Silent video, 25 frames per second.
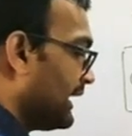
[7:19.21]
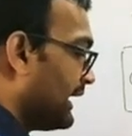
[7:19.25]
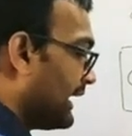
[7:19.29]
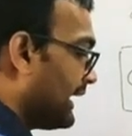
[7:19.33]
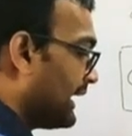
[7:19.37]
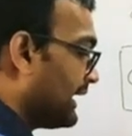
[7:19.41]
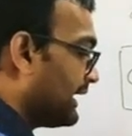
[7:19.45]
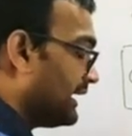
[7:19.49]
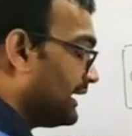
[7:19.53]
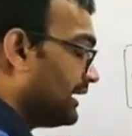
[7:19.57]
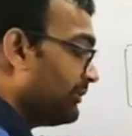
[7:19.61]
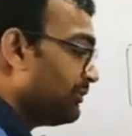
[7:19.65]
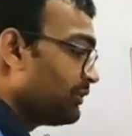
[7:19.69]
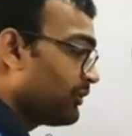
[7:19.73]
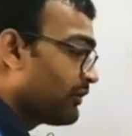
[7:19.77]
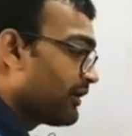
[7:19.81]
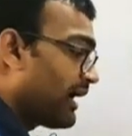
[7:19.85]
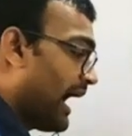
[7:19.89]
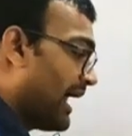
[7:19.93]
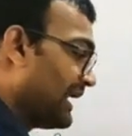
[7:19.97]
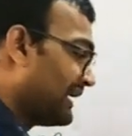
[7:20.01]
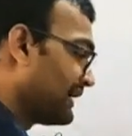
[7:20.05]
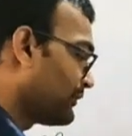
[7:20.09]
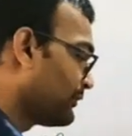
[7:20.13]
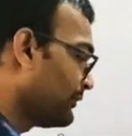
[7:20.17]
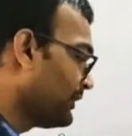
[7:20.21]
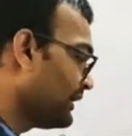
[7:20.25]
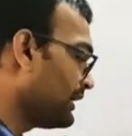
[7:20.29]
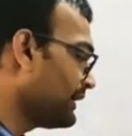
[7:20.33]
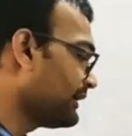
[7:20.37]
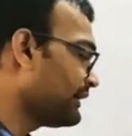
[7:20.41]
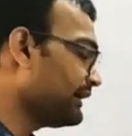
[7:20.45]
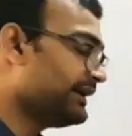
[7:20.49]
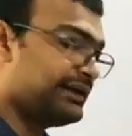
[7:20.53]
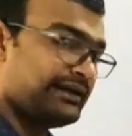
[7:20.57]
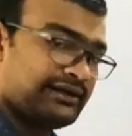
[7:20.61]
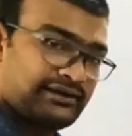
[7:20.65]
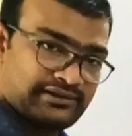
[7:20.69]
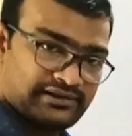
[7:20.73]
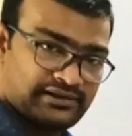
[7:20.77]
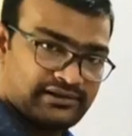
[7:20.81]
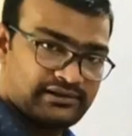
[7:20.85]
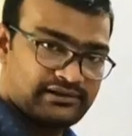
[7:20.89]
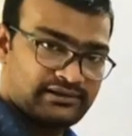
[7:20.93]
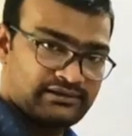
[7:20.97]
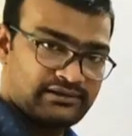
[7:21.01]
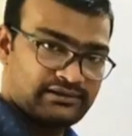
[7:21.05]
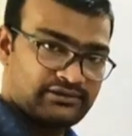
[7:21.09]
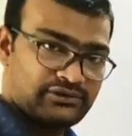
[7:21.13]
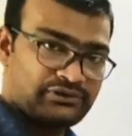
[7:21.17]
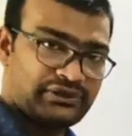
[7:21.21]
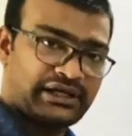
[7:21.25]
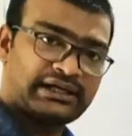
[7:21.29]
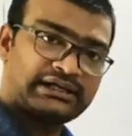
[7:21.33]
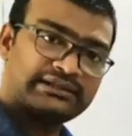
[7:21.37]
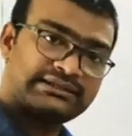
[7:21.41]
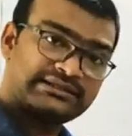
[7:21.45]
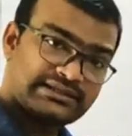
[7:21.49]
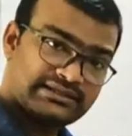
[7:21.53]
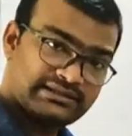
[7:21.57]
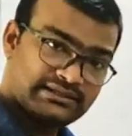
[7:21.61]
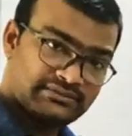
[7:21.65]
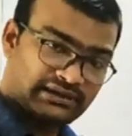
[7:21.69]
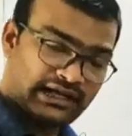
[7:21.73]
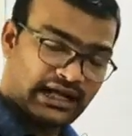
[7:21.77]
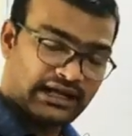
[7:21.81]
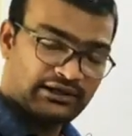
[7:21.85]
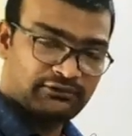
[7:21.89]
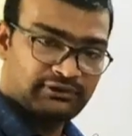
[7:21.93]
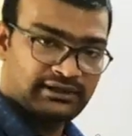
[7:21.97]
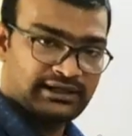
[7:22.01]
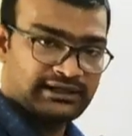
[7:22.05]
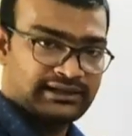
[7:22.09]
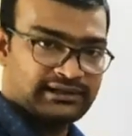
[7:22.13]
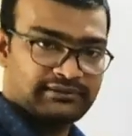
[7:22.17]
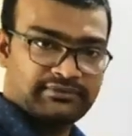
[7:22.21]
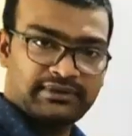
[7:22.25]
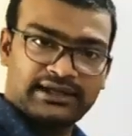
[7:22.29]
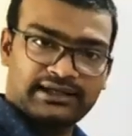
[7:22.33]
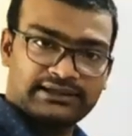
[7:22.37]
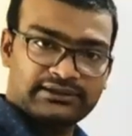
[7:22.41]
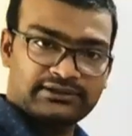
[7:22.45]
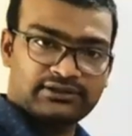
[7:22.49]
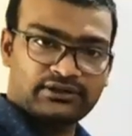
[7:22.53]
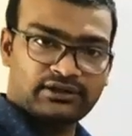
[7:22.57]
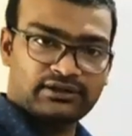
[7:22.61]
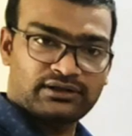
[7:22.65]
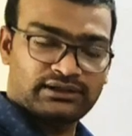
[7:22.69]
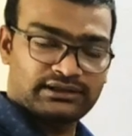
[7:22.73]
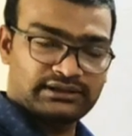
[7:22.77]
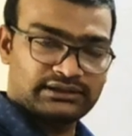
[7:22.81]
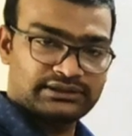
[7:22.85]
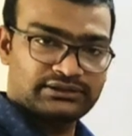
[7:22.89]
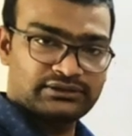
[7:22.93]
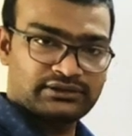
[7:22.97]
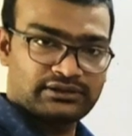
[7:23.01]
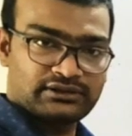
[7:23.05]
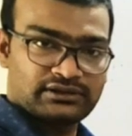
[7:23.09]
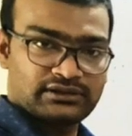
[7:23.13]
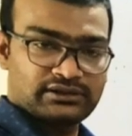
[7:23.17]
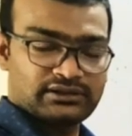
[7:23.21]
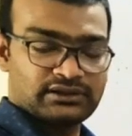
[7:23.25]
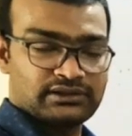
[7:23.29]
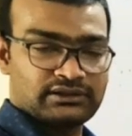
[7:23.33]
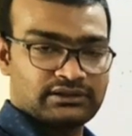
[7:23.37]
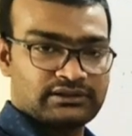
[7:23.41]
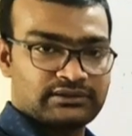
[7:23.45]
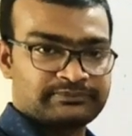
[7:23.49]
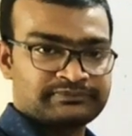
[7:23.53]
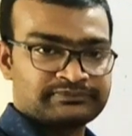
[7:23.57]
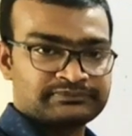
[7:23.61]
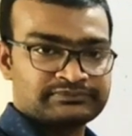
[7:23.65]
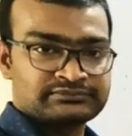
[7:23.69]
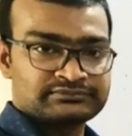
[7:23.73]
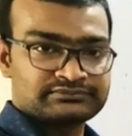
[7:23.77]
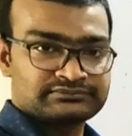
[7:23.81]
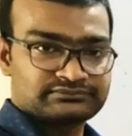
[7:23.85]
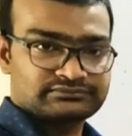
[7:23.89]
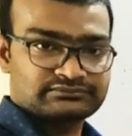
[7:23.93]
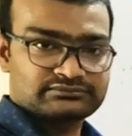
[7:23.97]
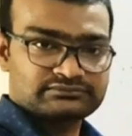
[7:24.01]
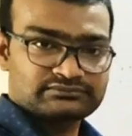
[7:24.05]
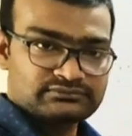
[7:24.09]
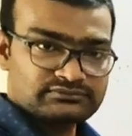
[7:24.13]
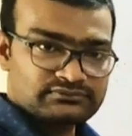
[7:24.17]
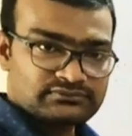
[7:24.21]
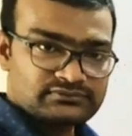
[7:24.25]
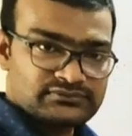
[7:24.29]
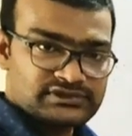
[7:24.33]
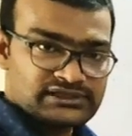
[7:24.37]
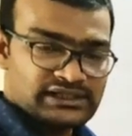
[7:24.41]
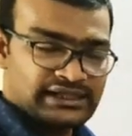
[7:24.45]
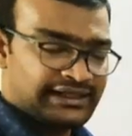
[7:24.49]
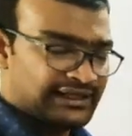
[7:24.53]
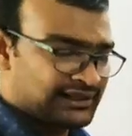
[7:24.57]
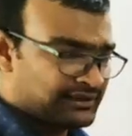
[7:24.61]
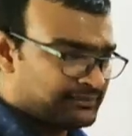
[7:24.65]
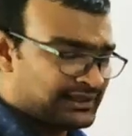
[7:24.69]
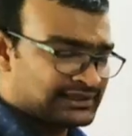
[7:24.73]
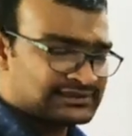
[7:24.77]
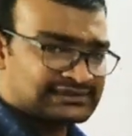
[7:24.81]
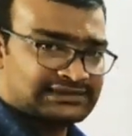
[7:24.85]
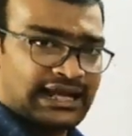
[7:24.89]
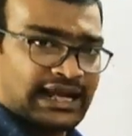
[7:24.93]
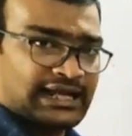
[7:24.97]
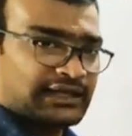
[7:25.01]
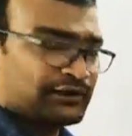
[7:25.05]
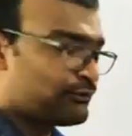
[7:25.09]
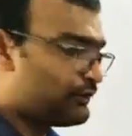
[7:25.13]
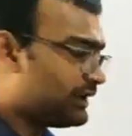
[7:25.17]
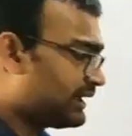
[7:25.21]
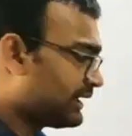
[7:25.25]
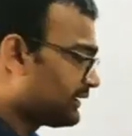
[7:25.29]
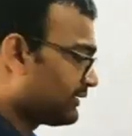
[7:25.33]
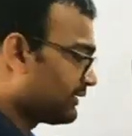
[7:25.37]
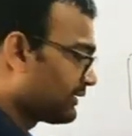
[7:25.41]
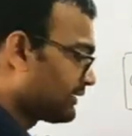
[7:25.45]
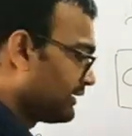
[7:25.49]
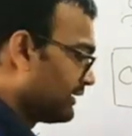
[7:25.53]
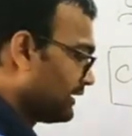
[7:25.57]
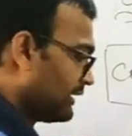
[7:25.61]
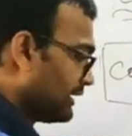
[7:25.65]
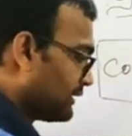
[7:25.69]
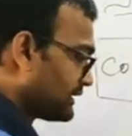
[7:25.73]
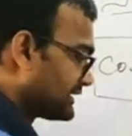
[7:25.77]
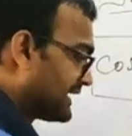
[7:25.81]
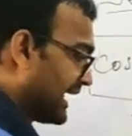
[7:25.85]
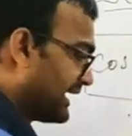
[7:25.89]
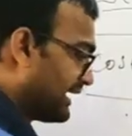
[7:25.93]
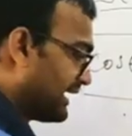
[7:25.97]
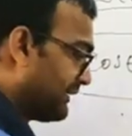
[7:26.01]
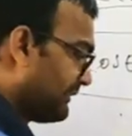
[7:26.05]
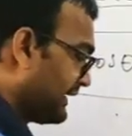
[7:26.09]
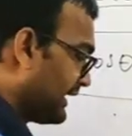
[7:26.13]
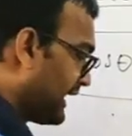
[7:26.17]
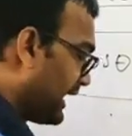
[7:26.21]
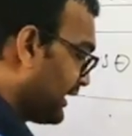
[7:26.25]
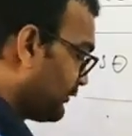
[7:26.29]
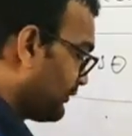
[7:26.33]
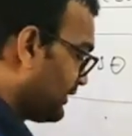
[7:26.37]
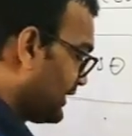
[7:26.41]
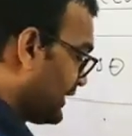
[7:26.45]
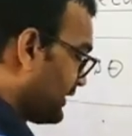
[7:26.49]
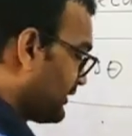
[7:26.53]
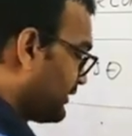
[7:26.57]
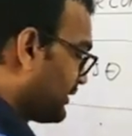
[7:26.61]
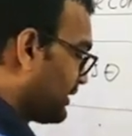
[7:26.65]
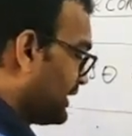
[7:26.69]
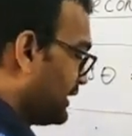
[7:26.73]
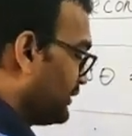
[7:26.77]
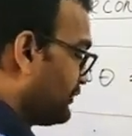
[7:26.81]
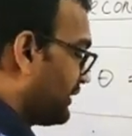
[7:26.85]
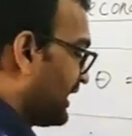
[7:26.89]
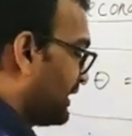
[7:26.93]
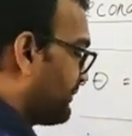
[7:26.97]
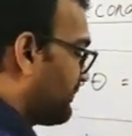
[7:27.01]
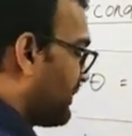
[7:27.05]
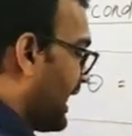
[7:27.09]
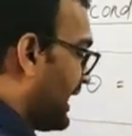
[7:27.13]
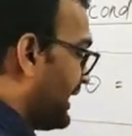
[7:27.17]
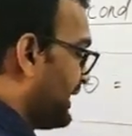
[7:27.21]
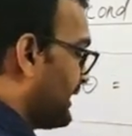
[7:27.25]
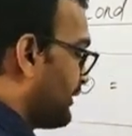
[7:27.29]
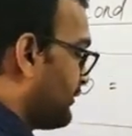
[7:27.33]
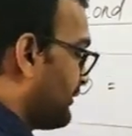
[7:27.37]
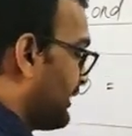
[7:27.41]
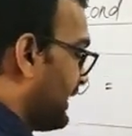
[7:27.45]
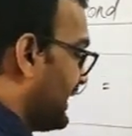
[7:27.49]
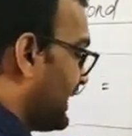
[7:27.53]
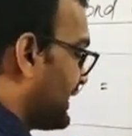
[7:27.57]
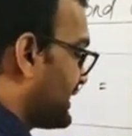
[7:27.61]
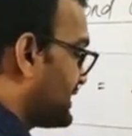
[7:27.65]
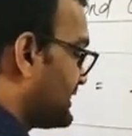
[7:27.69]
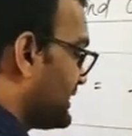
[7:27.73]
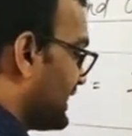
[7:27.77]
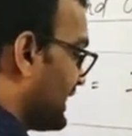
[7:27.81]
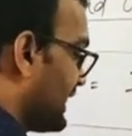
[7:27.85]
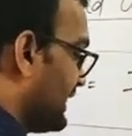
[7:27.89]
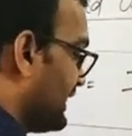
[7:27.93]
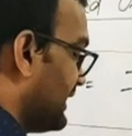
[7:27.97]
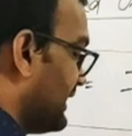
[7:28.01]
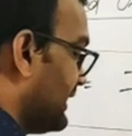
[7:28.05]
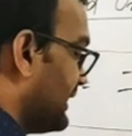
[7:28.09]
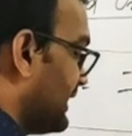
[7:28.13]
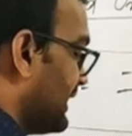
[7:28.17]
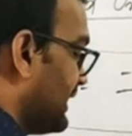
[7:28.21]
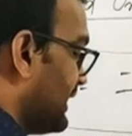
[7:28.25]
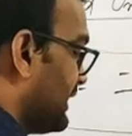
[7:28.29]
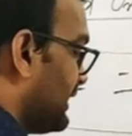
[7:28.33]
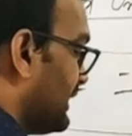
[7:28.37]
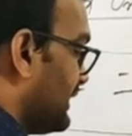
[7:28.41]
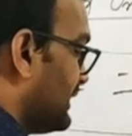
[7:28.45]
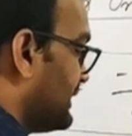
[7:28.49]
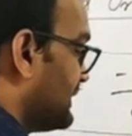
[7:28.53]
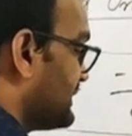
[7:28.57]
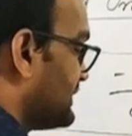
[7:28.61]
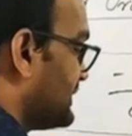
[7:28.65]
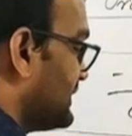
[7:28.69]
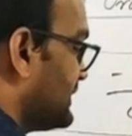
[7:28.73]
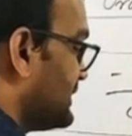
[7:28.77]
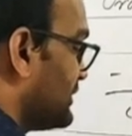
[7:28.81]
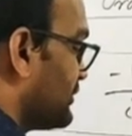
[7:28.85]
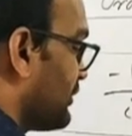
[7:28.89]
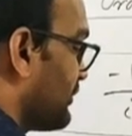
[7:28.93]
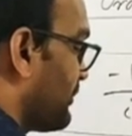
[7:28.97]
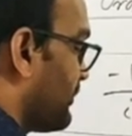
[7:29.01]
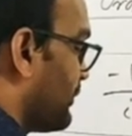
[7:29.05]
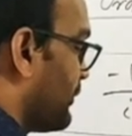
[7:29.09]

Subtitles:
And if you calculate it, you can calculate it by your advanced calculator, scientific calculator. You can find out exactly this is your